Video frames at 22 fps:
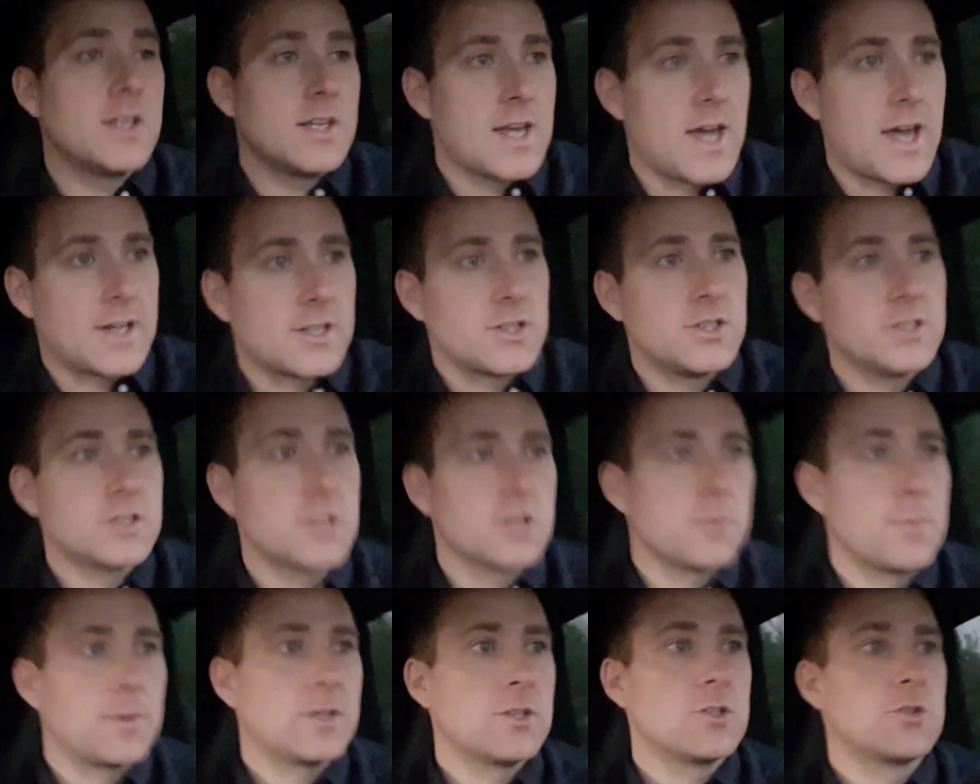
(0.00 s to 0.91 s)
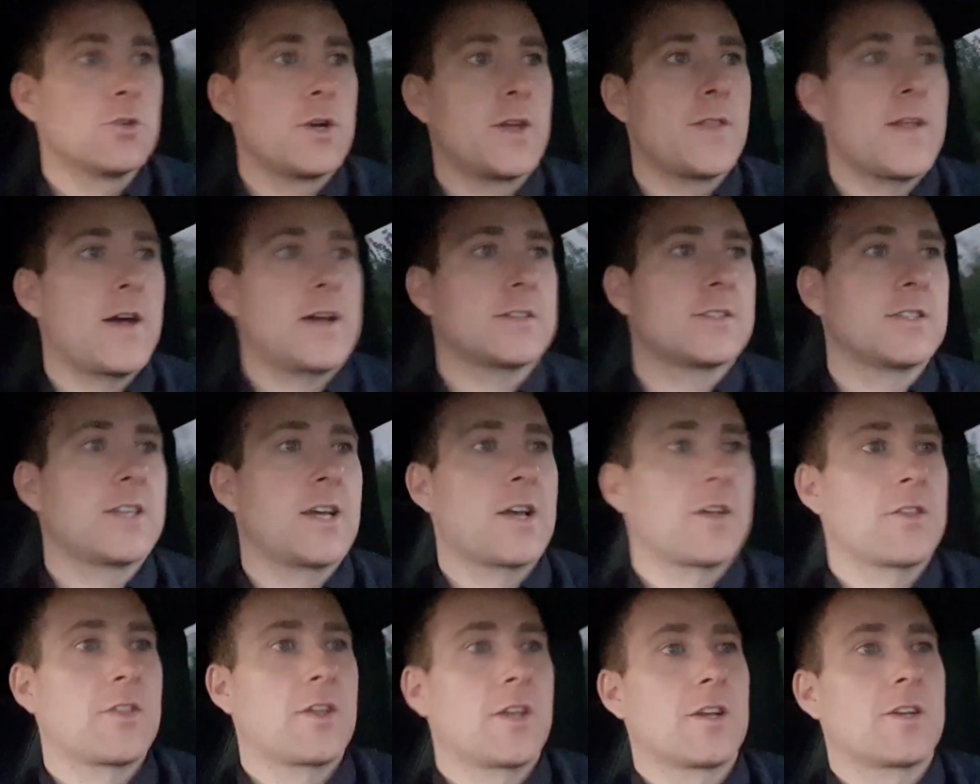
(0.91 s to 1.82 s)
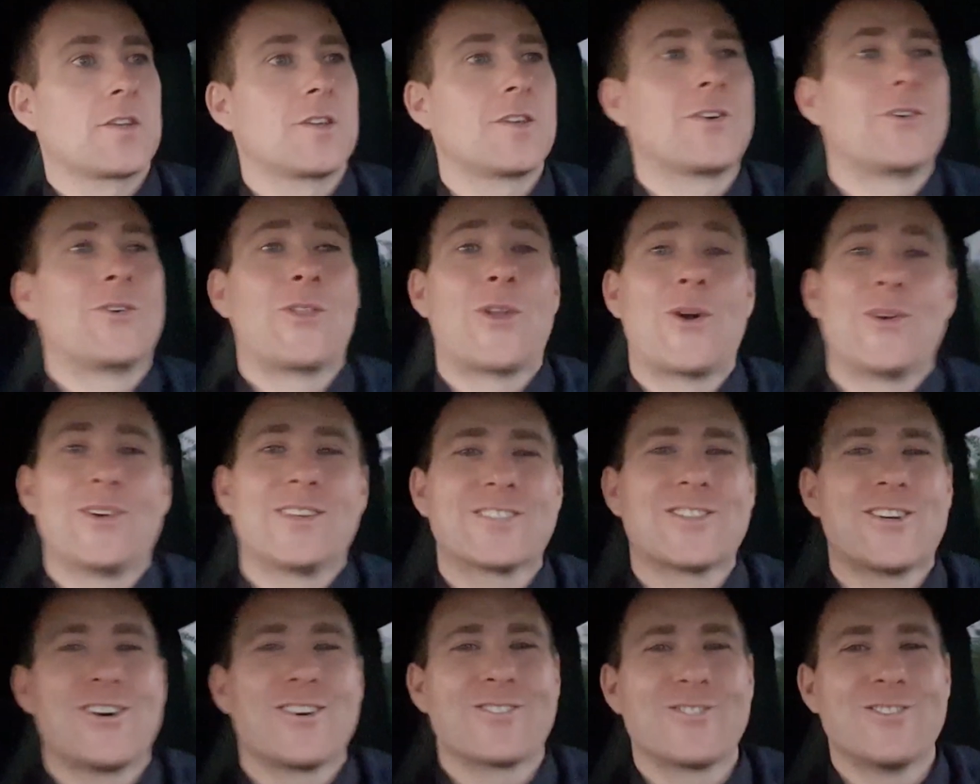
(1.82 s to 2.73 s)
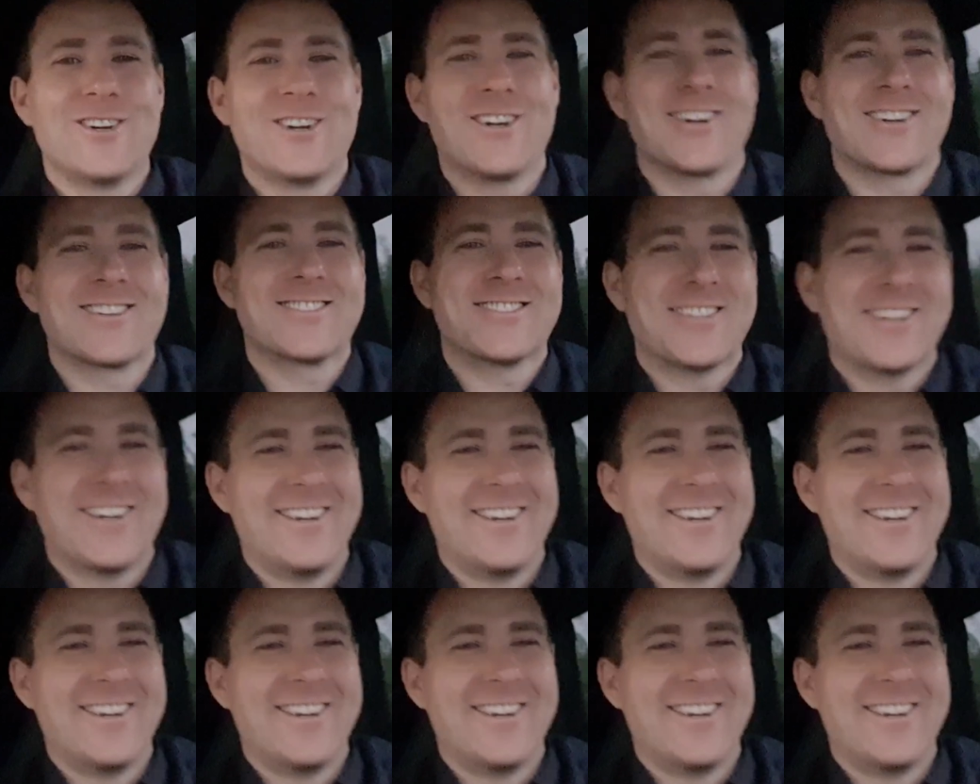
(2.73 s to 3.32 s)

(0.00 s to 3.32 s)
Yeah, she's going to be enjoying that today, I think, although it's hard work, so